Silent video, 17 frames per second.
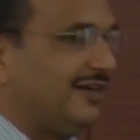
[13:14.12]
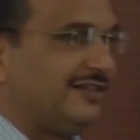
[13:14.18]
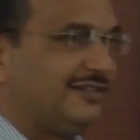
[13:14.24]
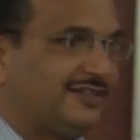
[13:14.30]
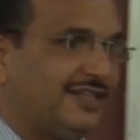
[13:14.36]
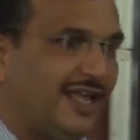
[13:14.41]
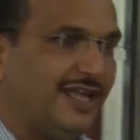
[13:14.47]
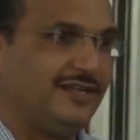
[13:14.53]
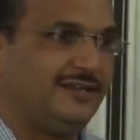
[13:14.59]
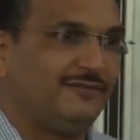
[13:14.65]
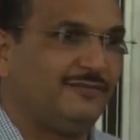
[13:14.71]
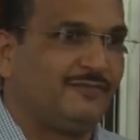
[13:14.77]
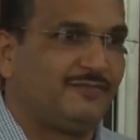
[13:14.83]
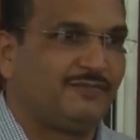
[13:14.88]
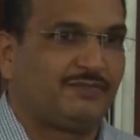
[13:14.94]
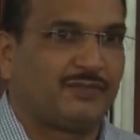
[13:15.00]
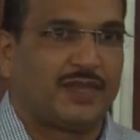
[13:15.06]
Then
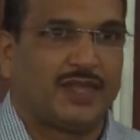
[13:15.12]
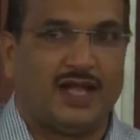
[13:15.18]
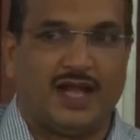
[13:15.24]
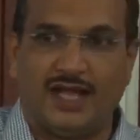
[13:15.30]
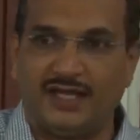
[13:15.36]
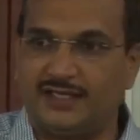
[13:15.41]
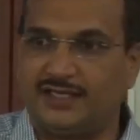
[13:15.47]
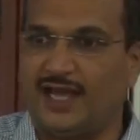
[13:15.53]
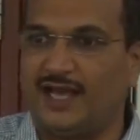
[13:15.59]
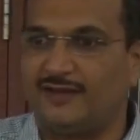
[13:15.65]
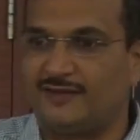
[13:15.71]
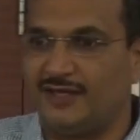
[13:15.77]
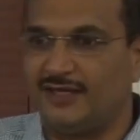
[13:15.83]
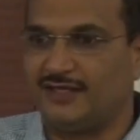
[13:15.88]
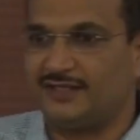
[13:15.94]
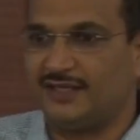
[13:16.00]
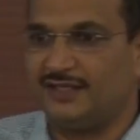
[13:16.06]
I
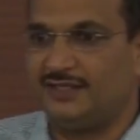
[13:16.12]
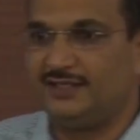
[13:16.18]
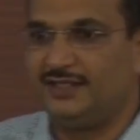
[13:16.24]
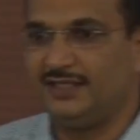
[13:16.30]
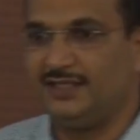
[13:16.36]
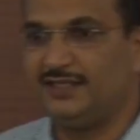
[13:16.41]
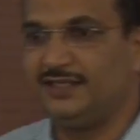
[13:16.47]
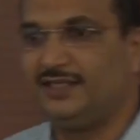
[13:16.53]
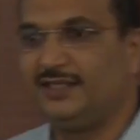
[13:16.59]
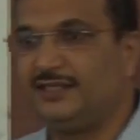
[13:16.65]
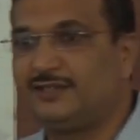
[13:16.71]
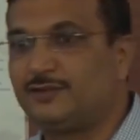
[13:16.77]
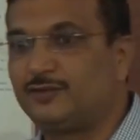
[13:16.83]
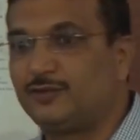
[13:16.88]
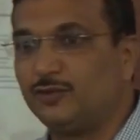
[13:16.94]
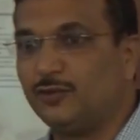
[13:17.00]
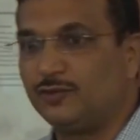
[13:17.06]
calculated he needs 2
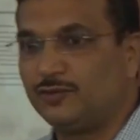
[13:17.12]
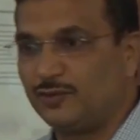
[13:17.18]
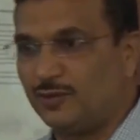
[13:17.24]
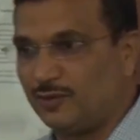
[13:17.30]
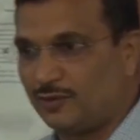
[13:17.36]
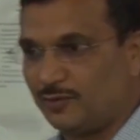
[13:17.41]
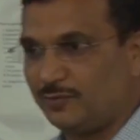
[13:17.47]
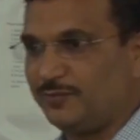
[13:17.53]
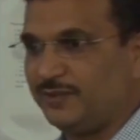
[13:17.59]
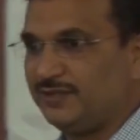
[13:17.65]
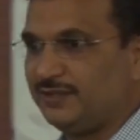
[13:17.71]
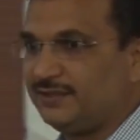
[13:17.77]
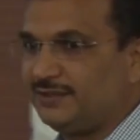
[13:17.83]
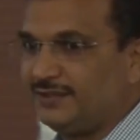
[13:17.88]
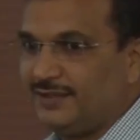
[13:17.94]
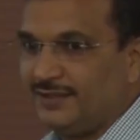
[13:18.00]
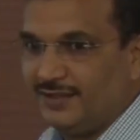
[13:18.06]
crore rupees
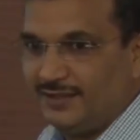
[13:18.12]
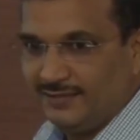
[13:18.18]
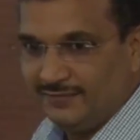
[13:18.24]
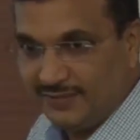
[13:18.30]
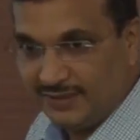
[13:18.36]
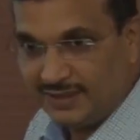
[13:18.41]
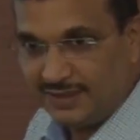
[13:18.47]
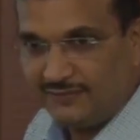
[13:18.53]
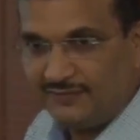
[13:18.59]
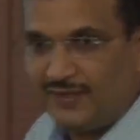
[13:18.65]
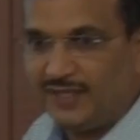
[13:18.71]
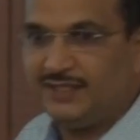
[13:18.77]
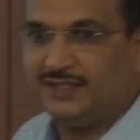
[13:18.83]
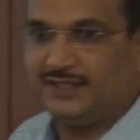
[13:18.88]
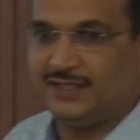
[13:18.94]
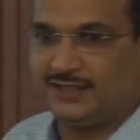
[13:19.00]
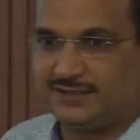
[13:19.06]
within 5
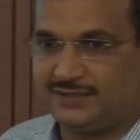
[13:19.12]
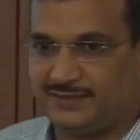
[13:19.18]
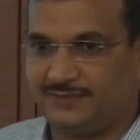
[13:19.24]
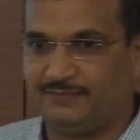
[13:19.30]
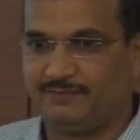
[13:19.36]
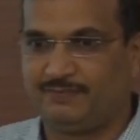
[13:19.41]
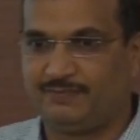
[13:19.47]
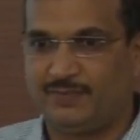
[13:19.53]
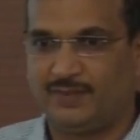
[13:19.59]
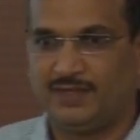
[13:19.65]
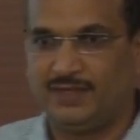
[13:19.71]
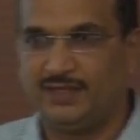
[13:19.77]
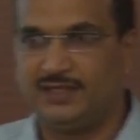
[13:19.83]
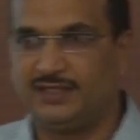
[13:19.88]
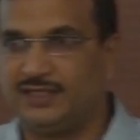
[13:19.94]
years. It